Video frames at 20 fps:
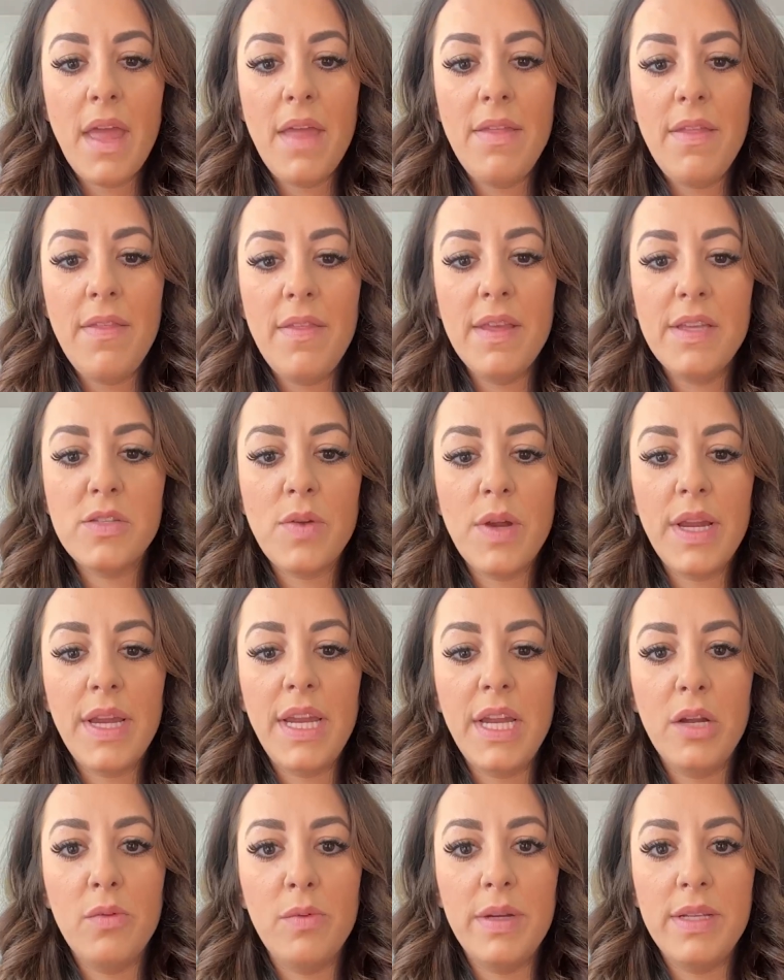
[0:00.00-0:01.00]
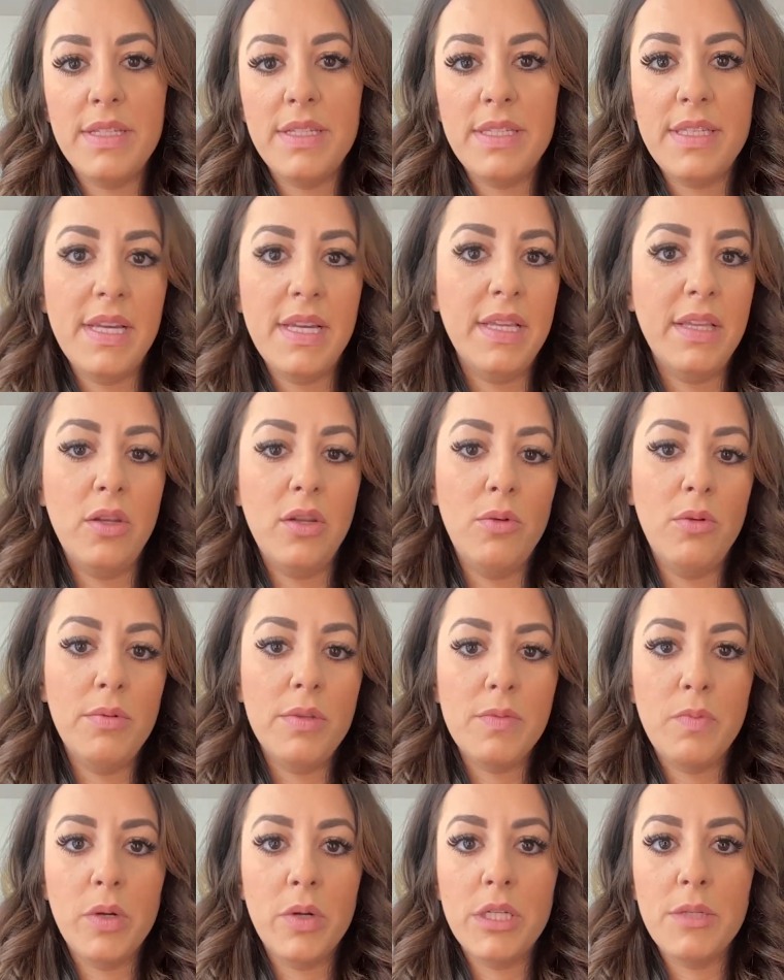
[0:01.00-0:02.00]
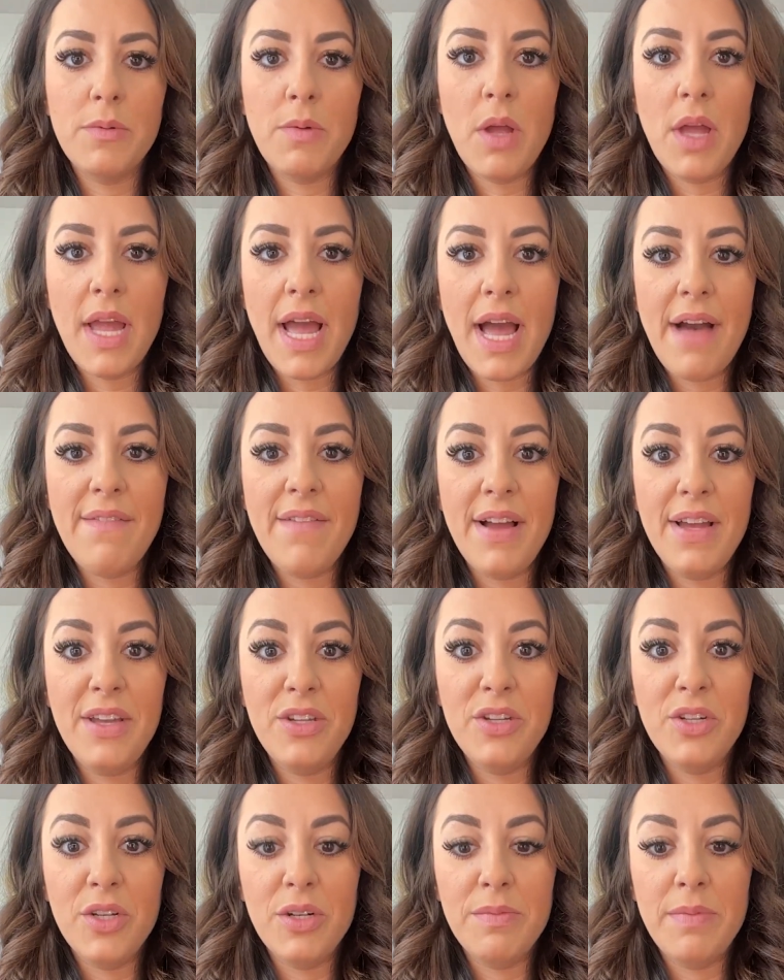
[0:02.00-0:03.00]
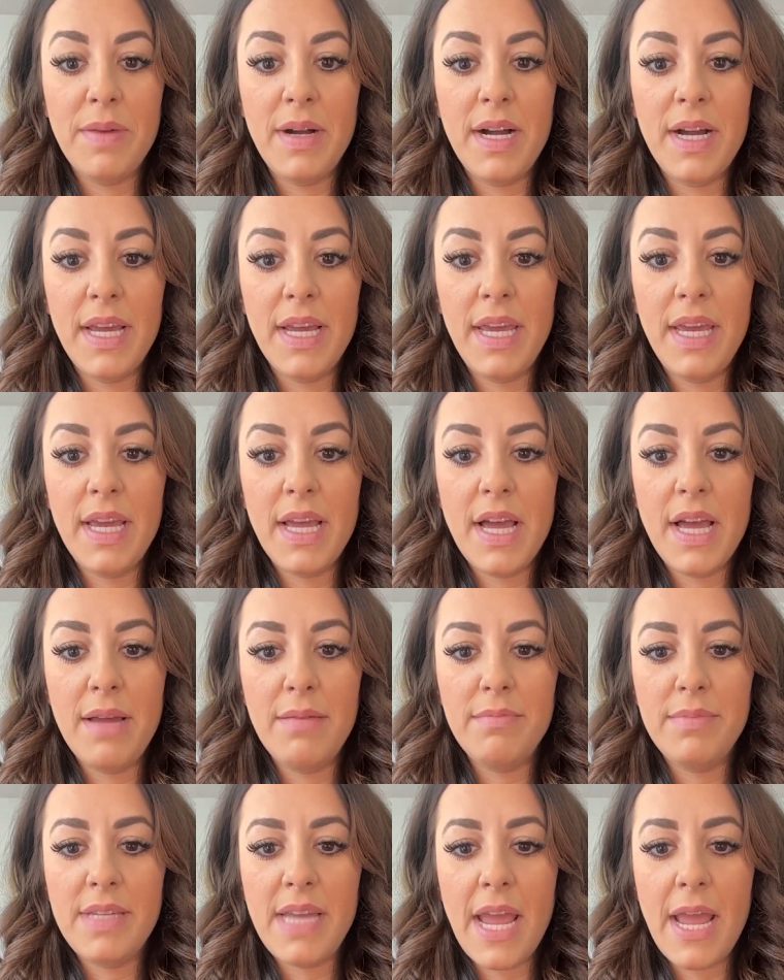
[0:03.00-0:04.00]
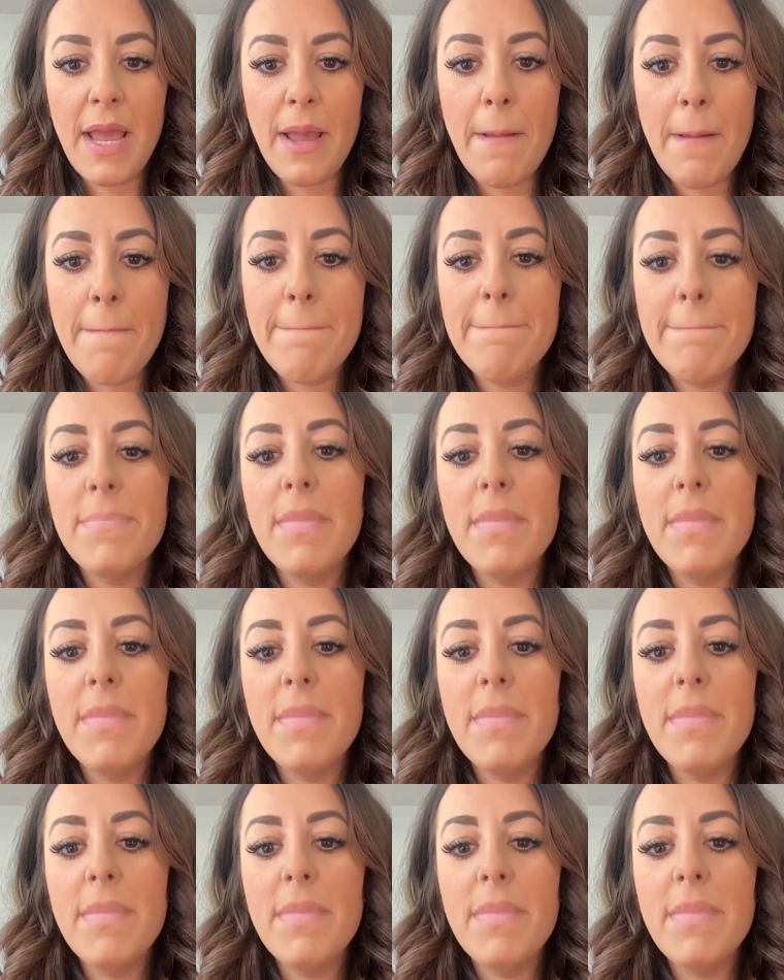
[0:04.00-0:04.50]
And then this right here was the little sports bra I have under my tank.